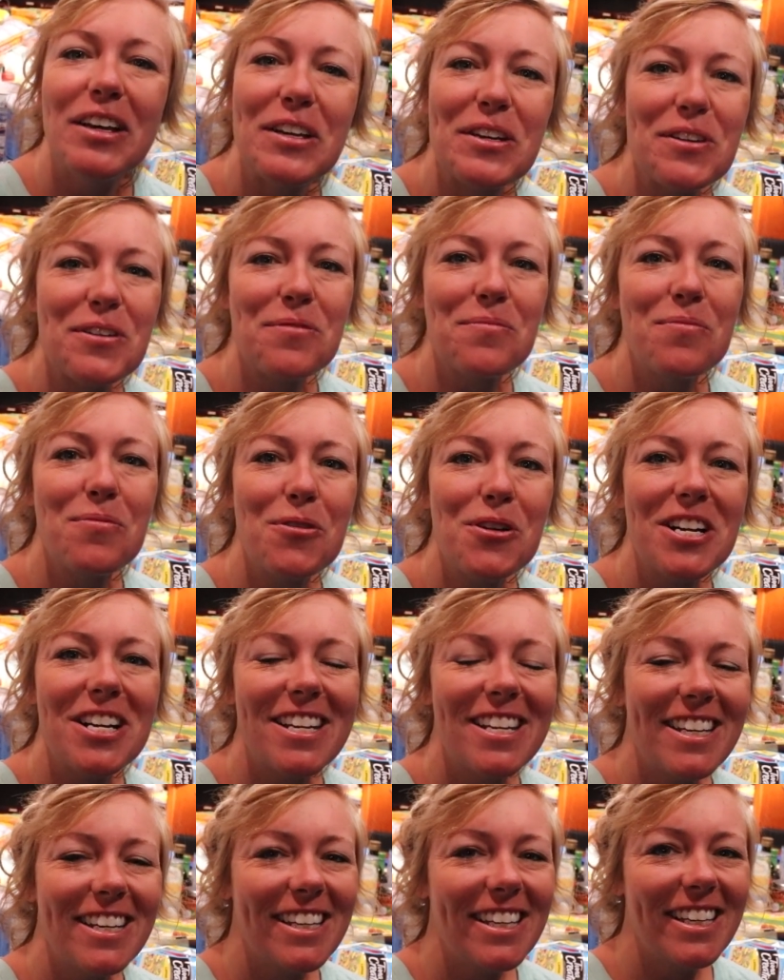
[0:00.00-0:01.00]
Good
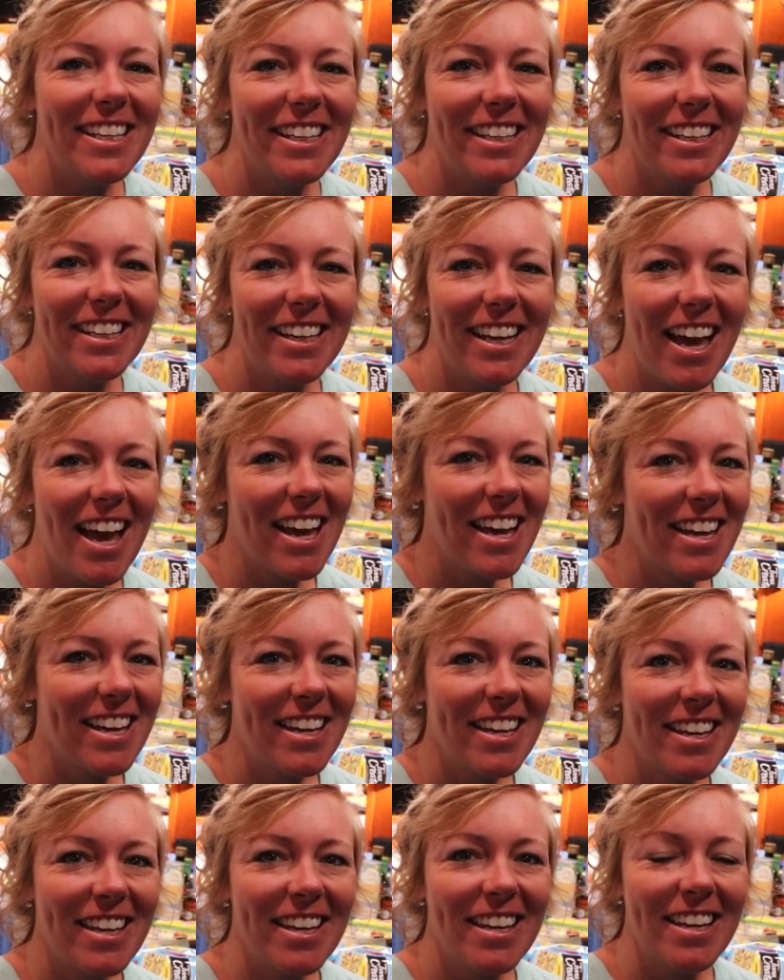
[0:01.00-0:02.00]
morning.
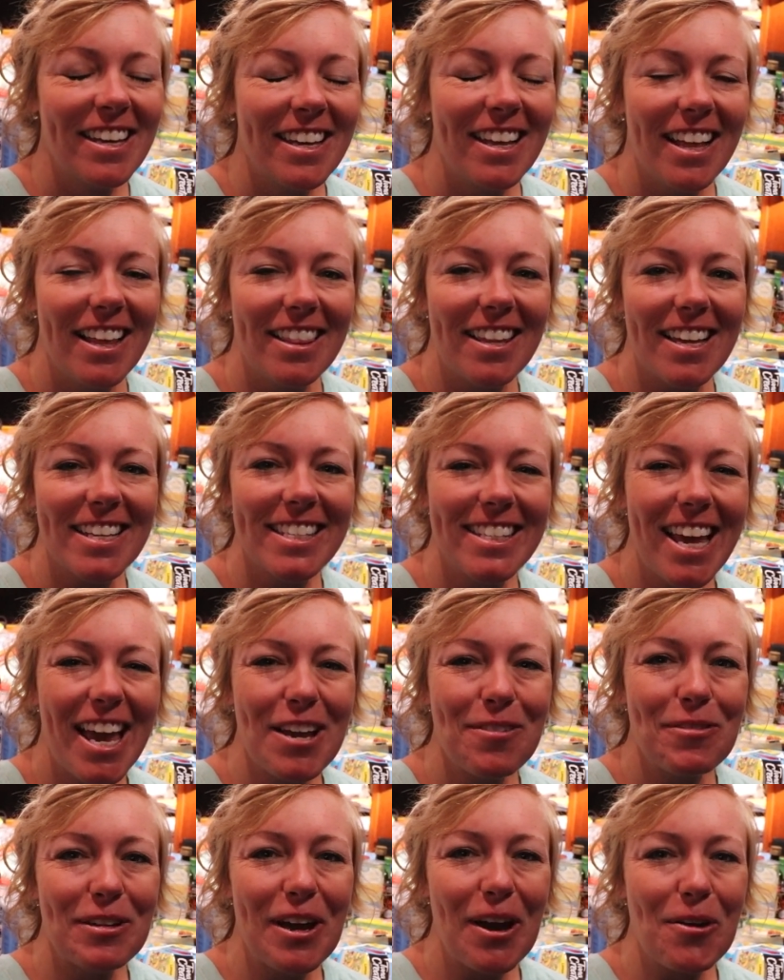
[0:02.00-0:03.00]
Last
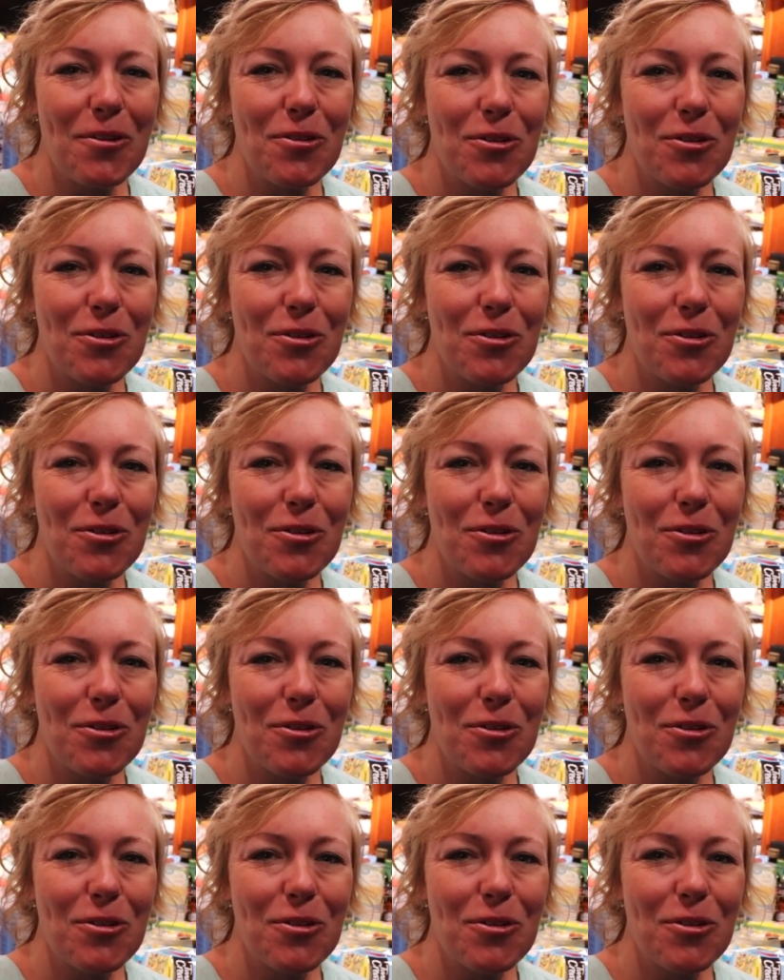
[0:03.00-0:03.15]
night we got